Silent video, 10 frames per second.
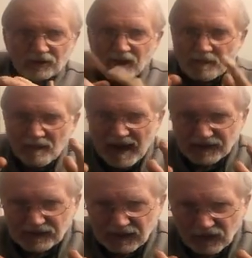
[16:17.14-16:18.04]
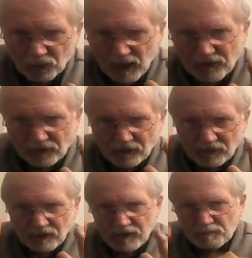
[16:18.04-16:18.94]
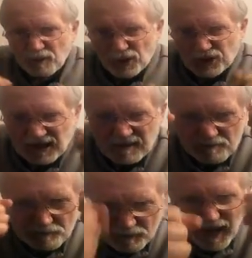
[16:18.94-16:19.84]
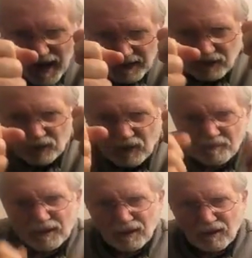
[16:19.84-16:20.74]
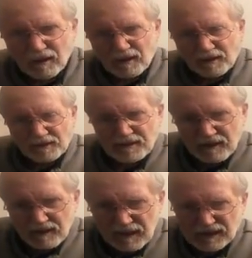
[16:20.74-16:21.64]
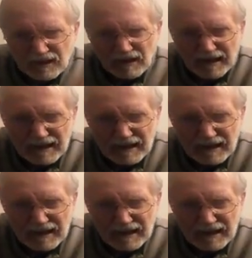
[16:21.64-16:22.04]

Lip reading: commanding the weather, pushing it back to where it belongs. It's not